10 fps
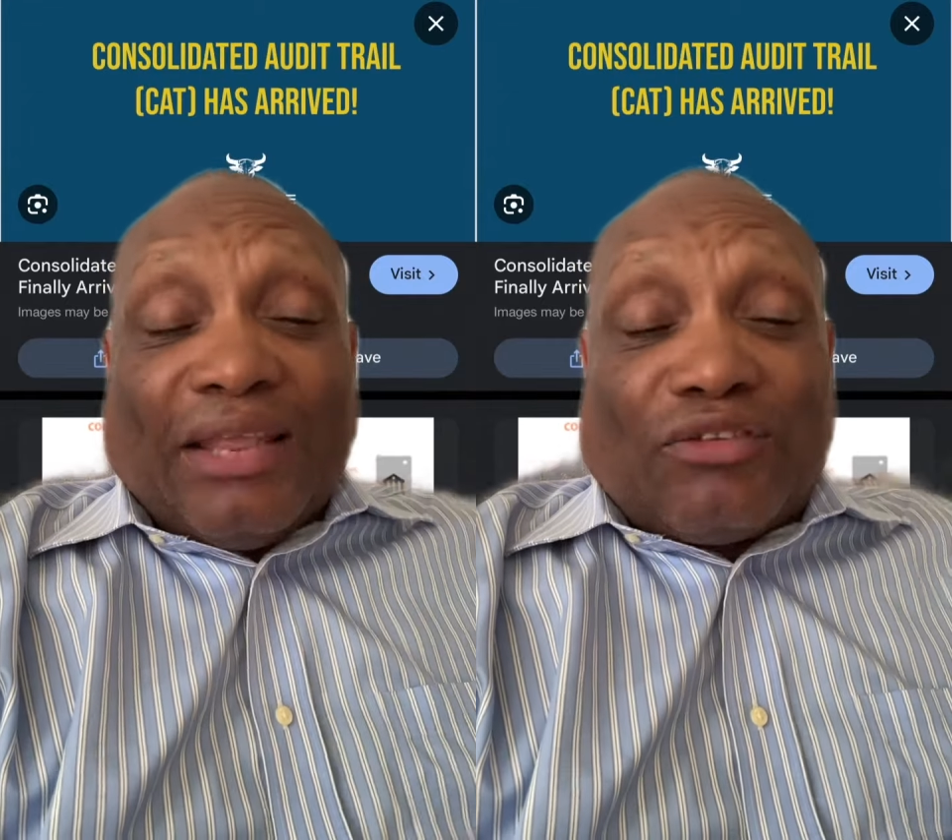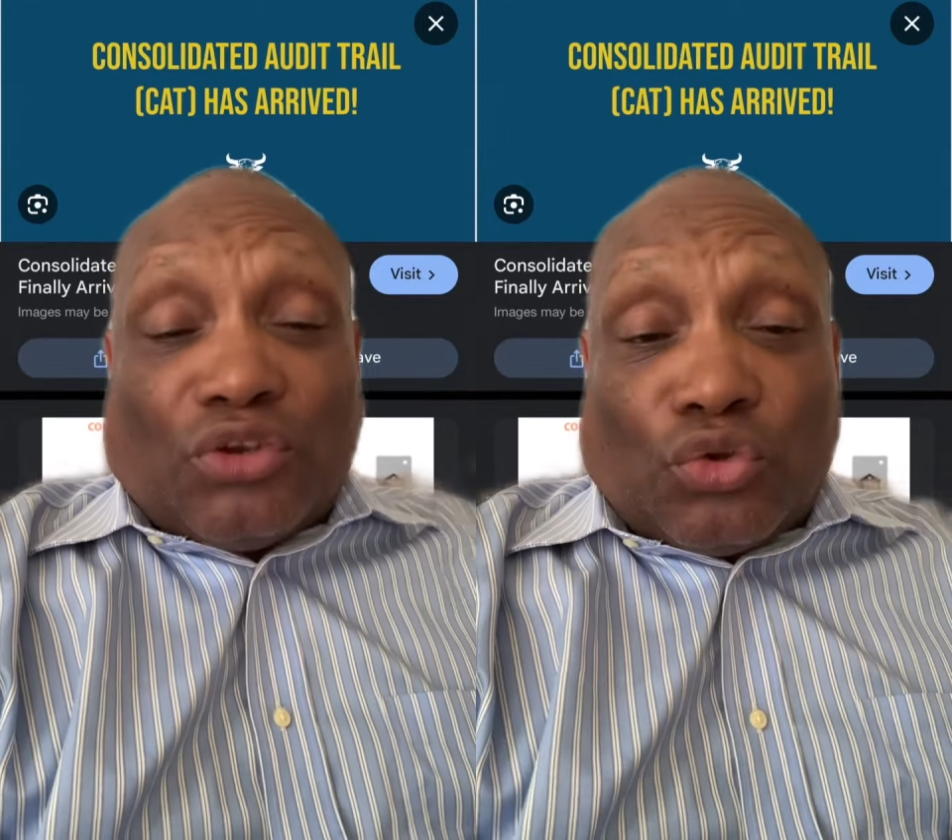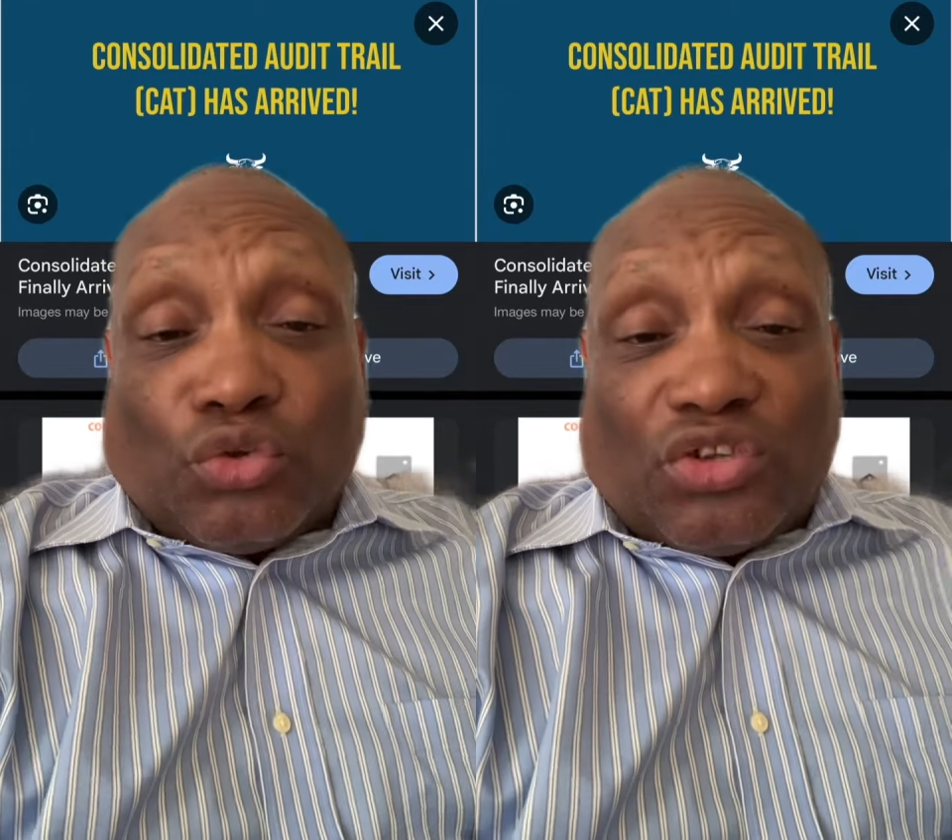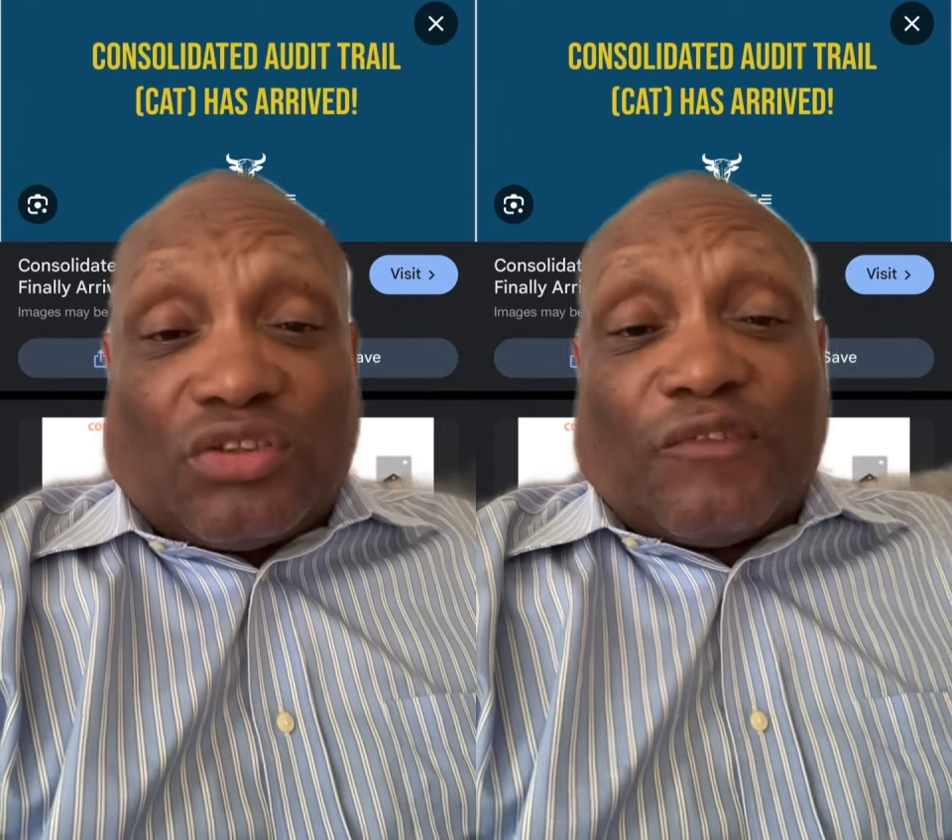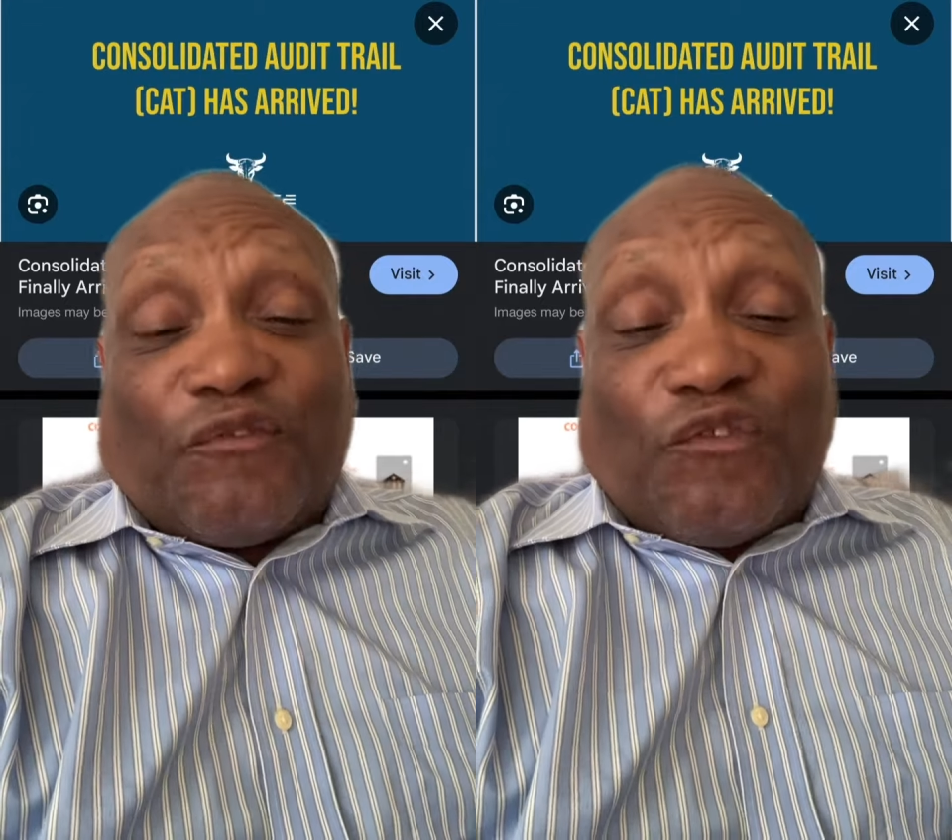
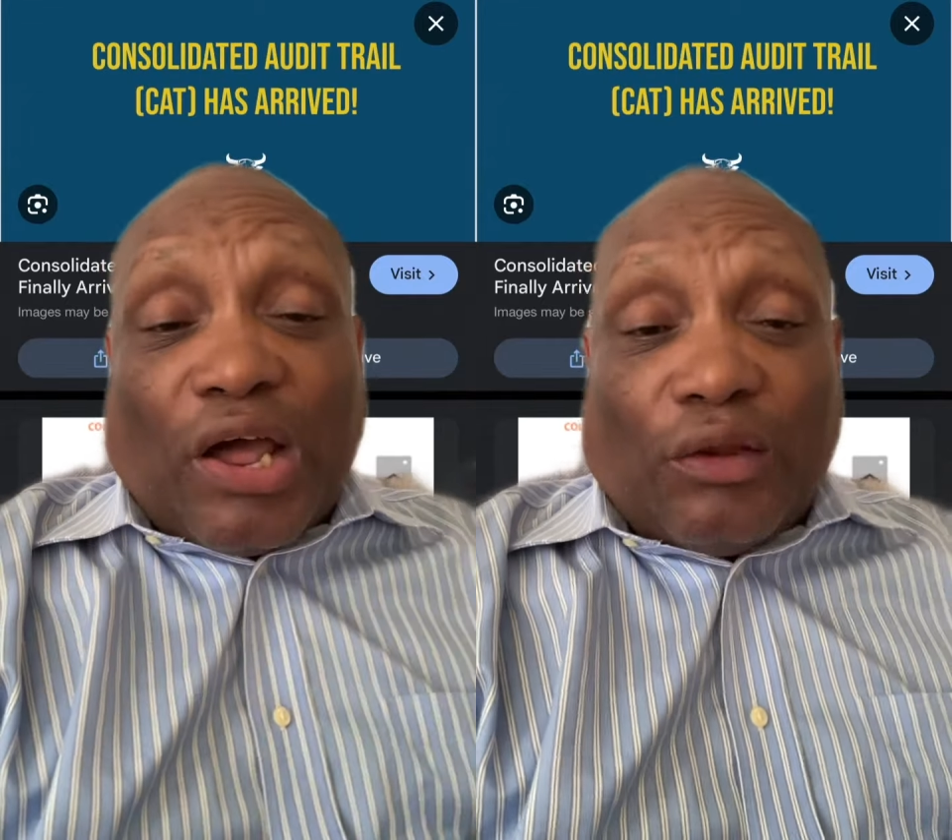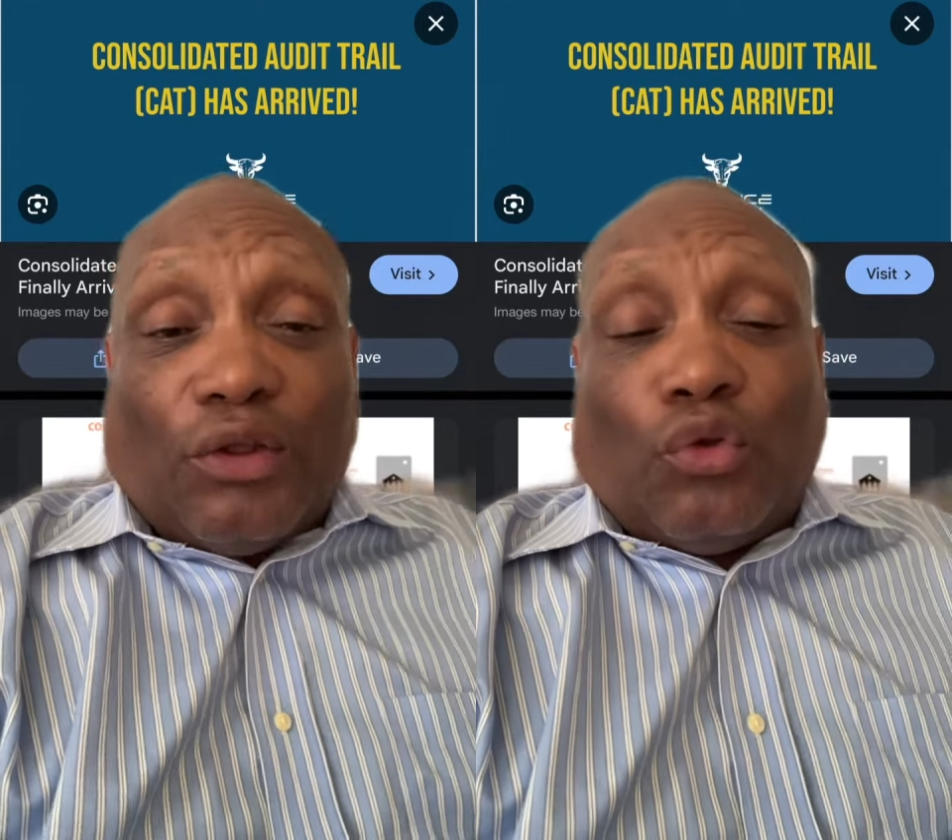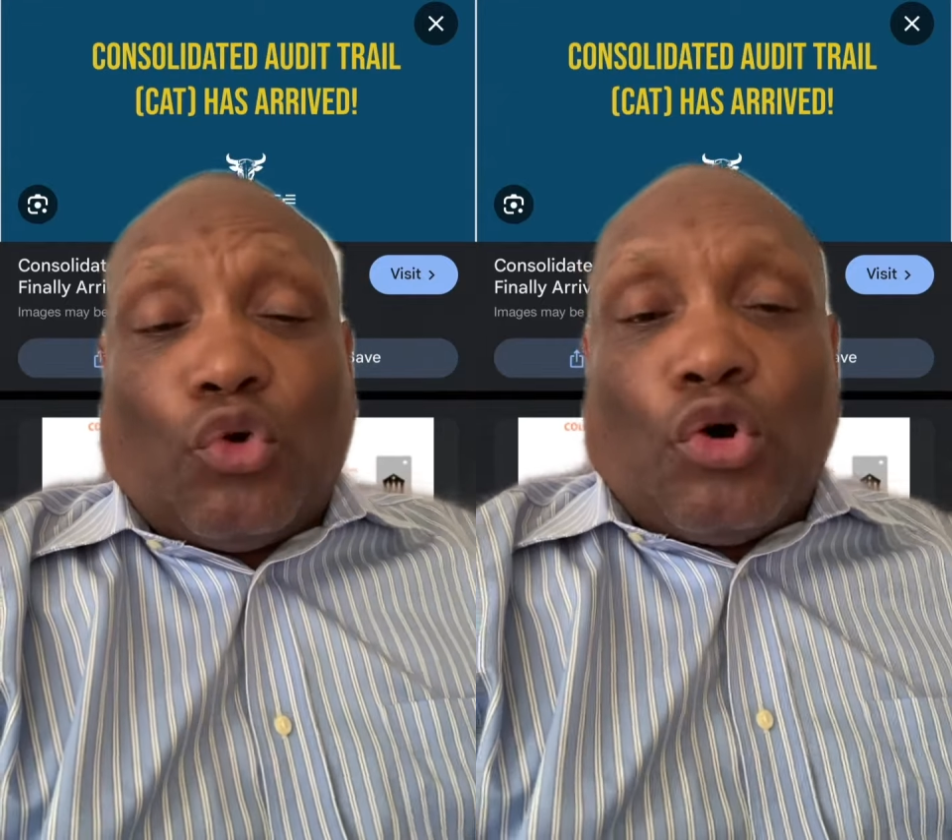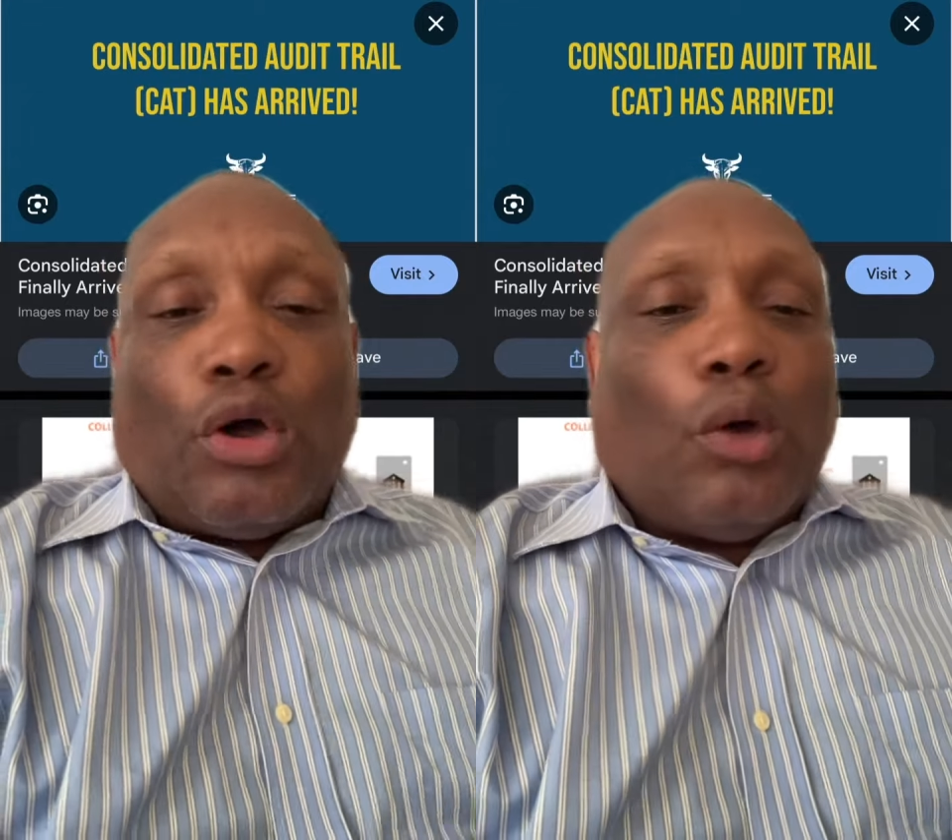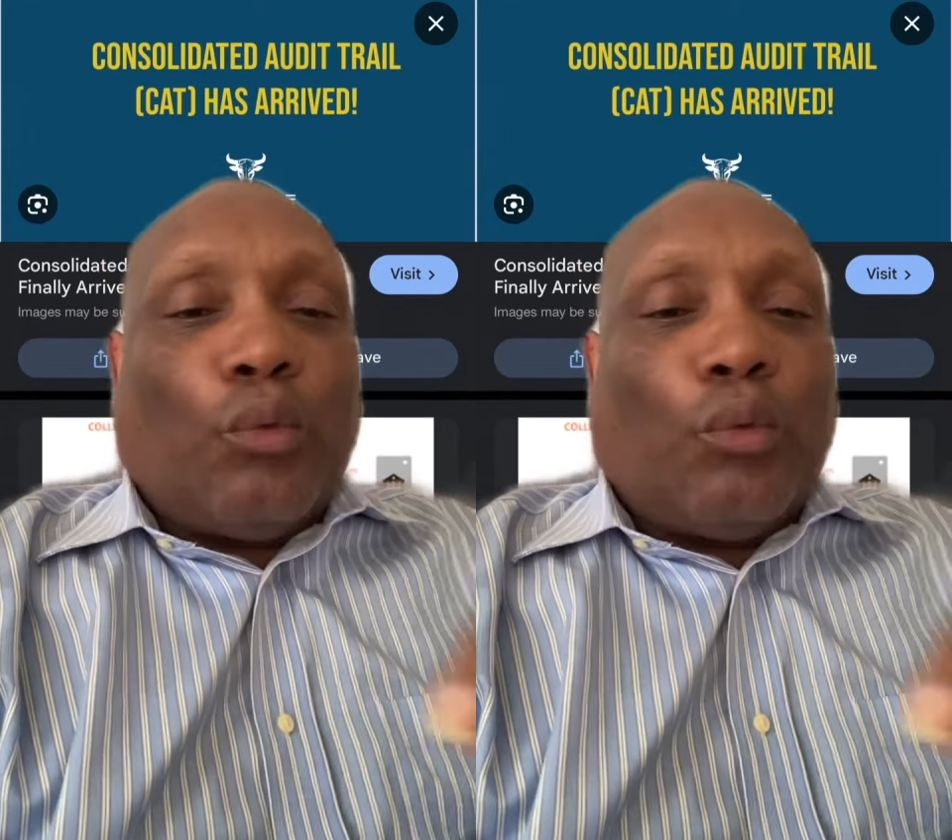institutions that follow the law